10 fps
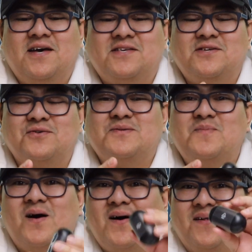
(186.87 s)
It's so
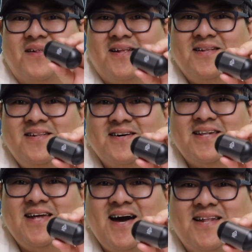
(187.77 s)
small. Look
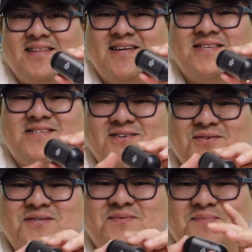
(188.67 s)
at that. It's
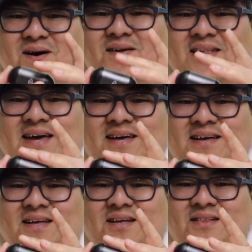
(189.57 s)
so small, like
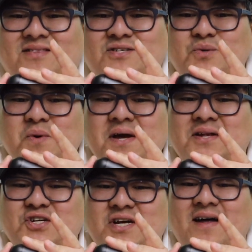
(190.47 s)
2.5
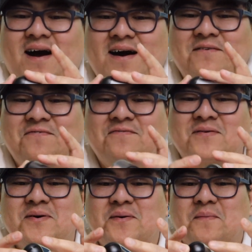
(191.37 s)
inches
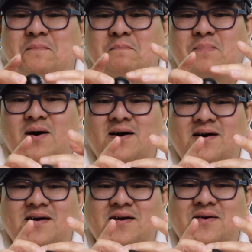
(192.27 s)

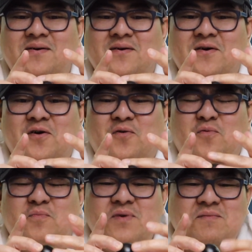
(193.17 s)
by
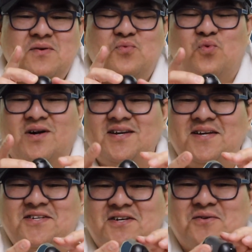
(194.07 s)
maybe 1.25
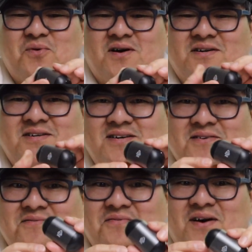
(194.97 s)
inches.
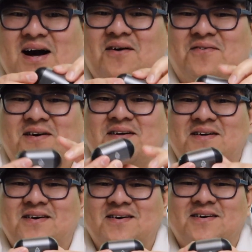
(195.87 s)
Wow.
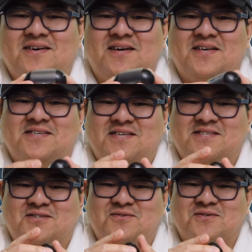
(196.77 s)
This
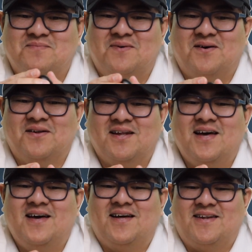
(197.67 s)
is too small.
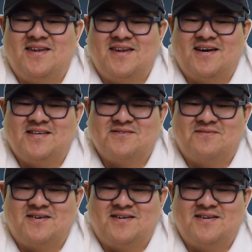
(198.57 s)
Nice
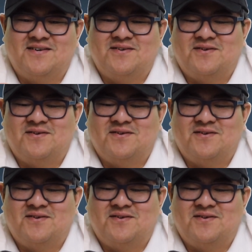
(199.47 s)
one.